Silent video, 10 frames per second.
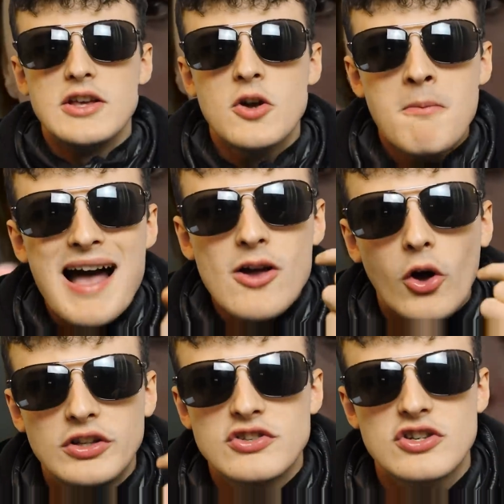you're my
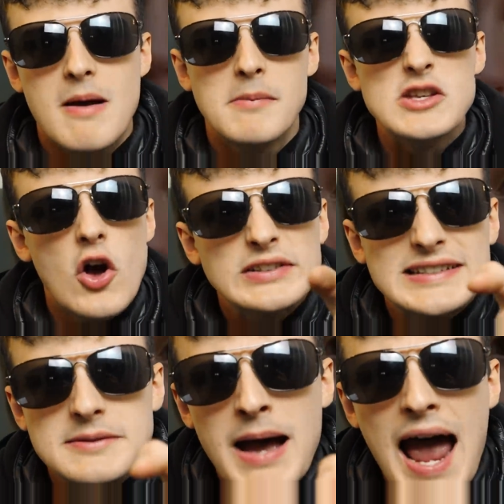audience, remember. You're
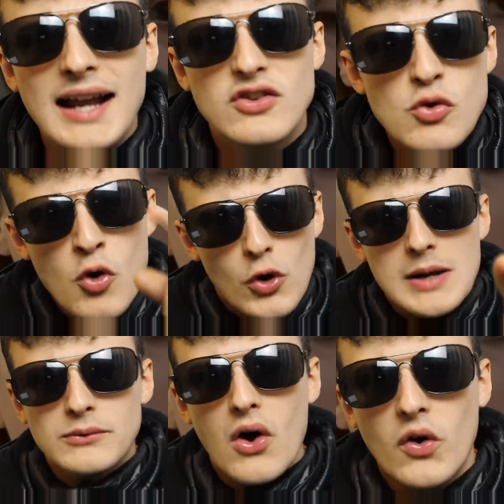smart. You know what I'm
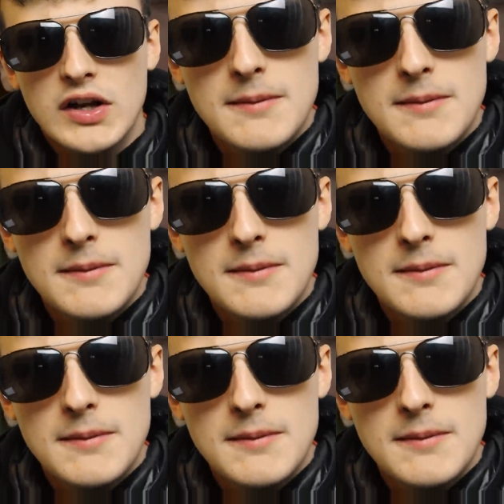talking